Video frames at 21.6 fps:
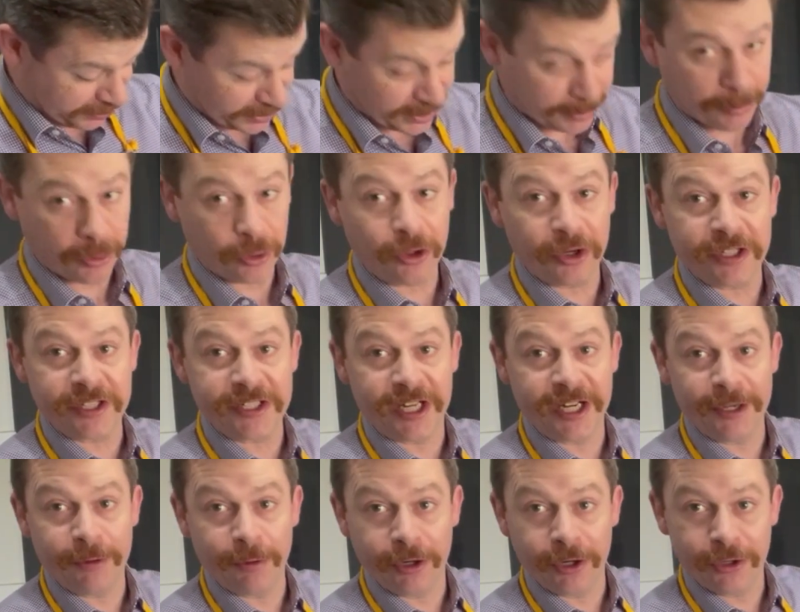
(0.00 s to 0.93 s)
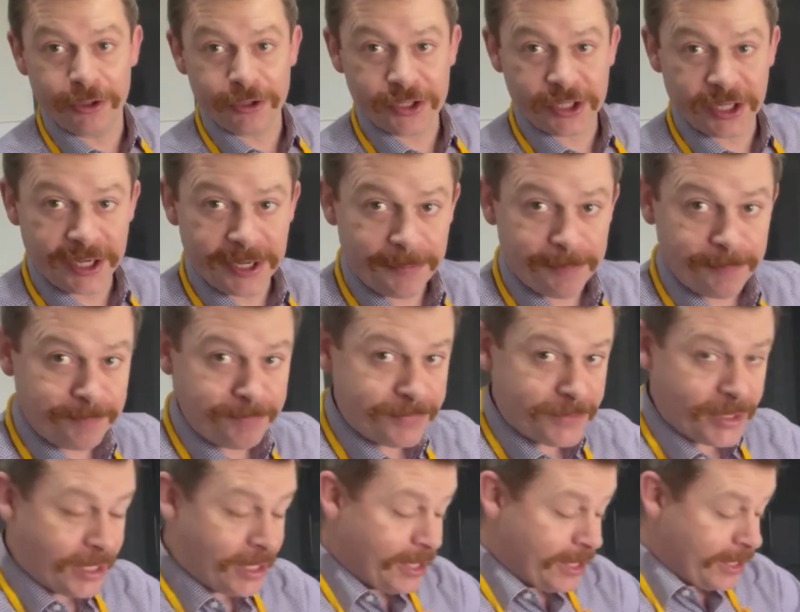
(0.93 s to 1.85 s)
not going to tell you what it looks like.
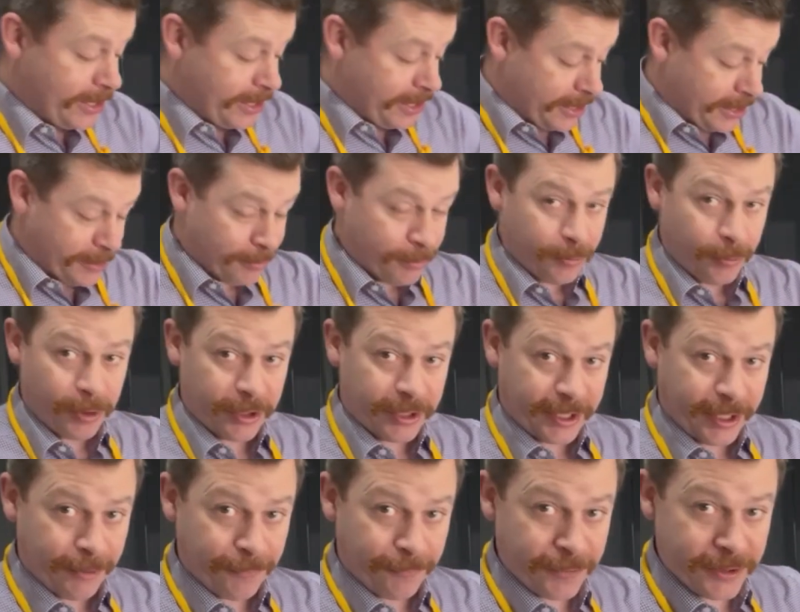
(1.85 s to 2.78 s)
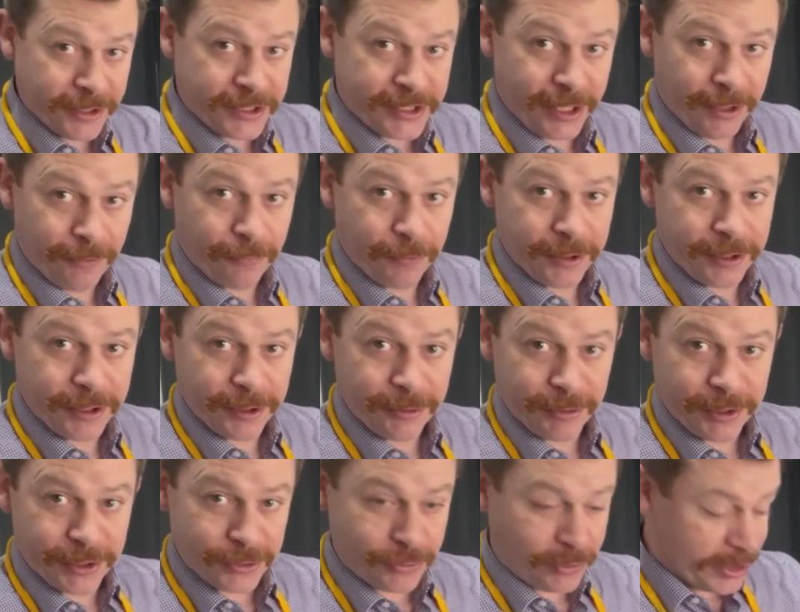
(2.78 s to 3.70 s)
Work that out for yourself when you do
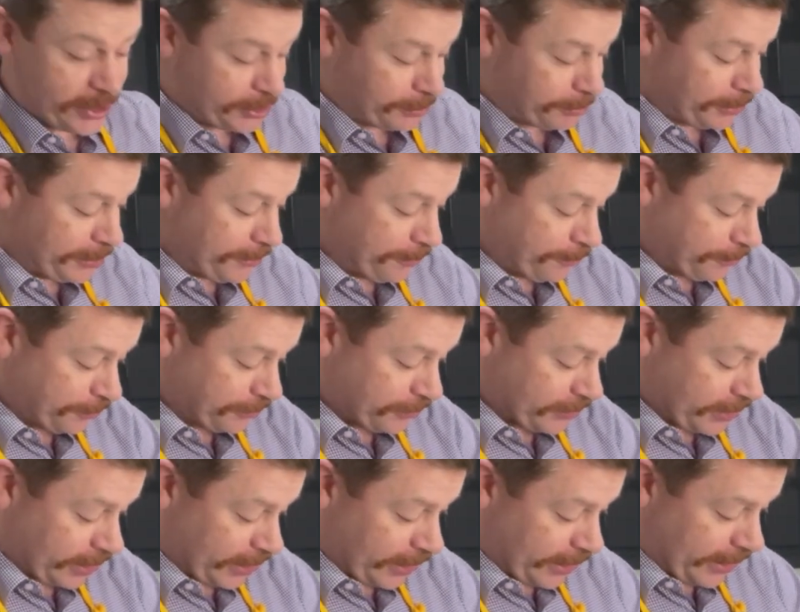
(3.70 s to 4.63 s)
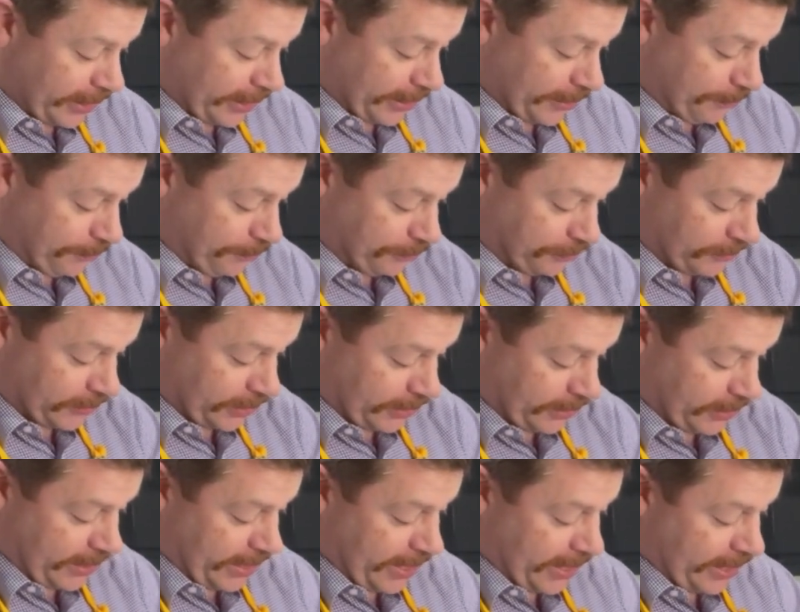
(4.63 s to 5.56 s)
this recipe.
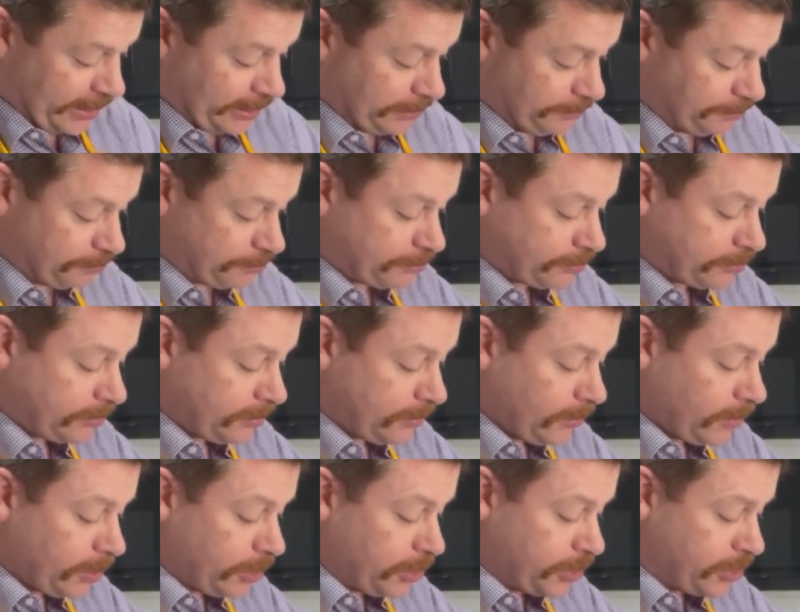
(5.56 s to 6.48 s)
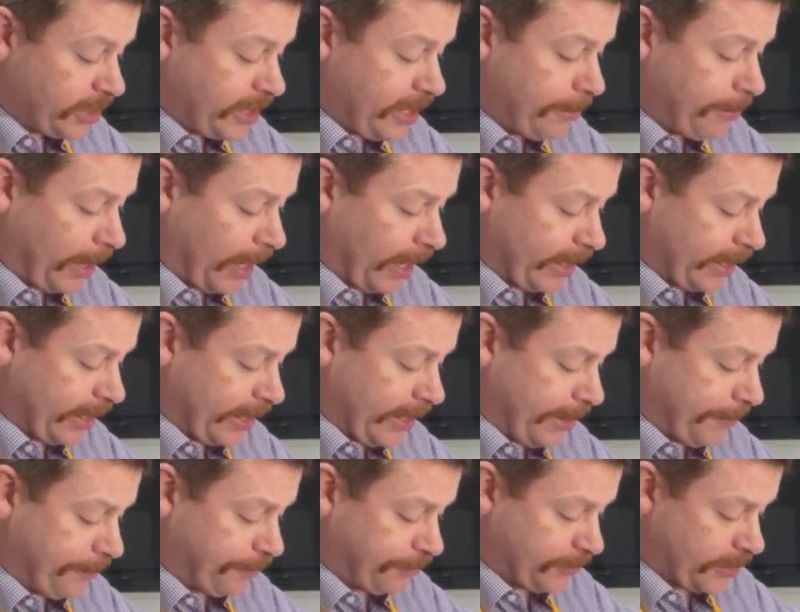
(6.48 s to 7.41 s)
And then just keep adding
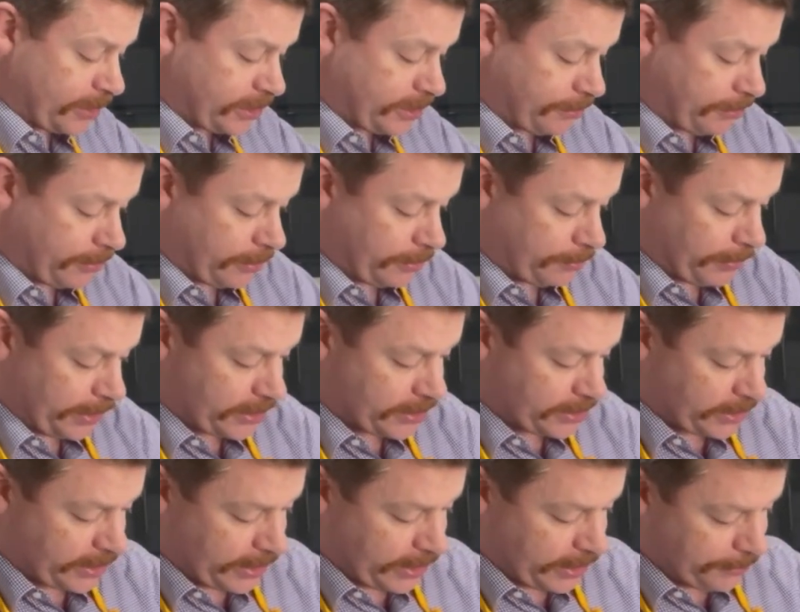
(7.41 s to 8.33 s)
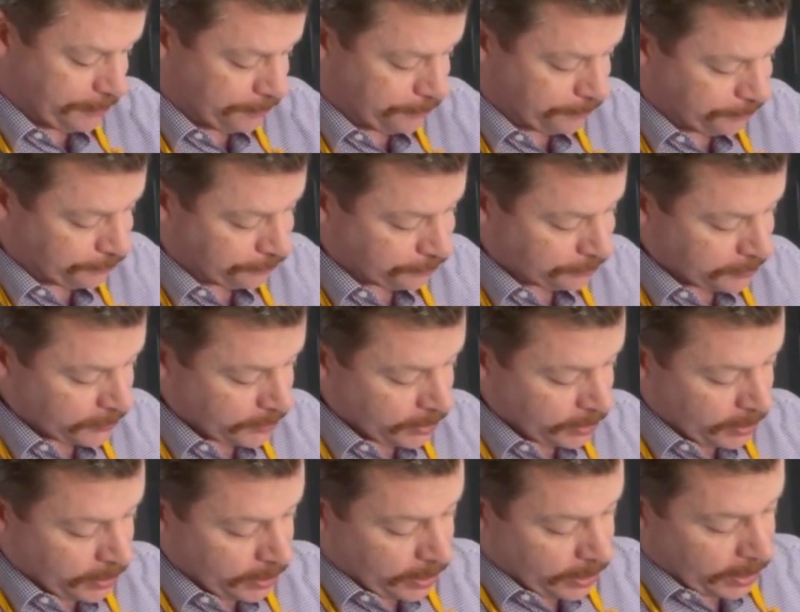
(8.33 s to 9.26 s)
it, mix it in,
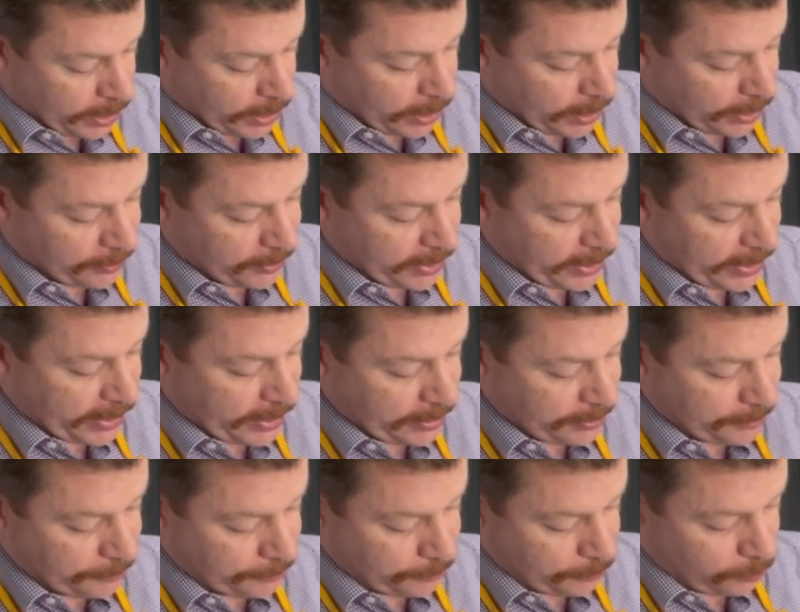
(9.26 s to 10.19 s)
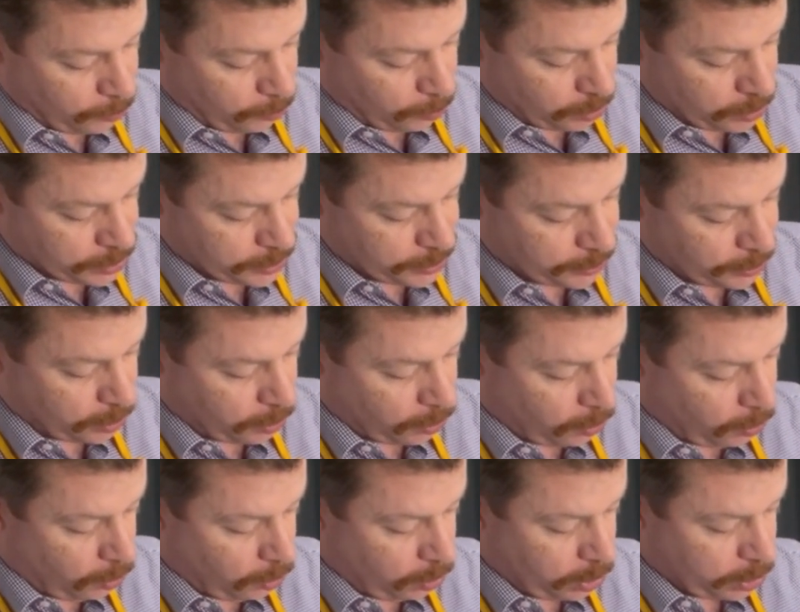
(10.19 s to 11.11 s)
and then once you've got
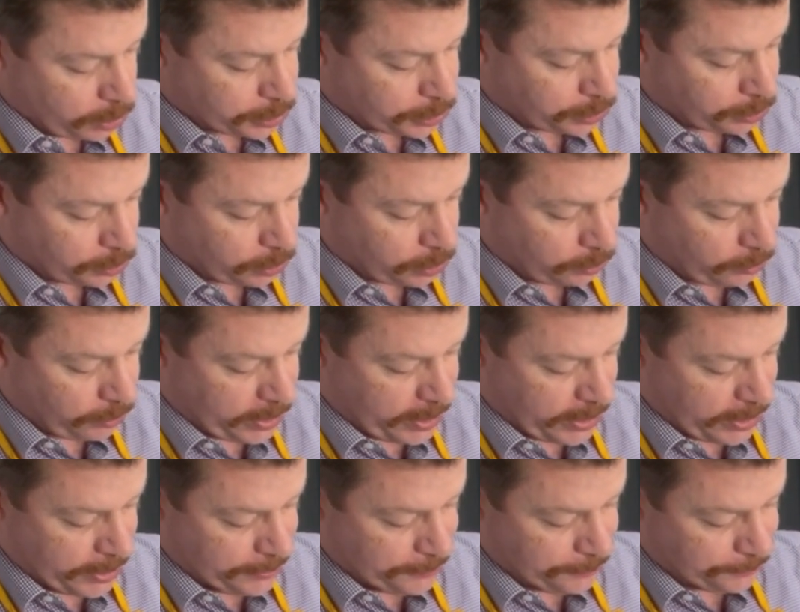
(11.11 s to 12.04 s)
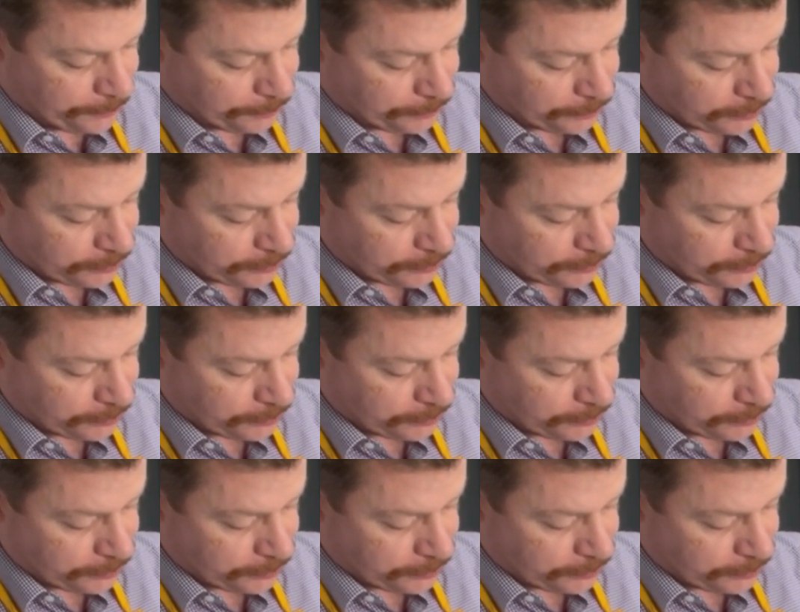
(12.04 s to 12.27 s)
all the sugar in,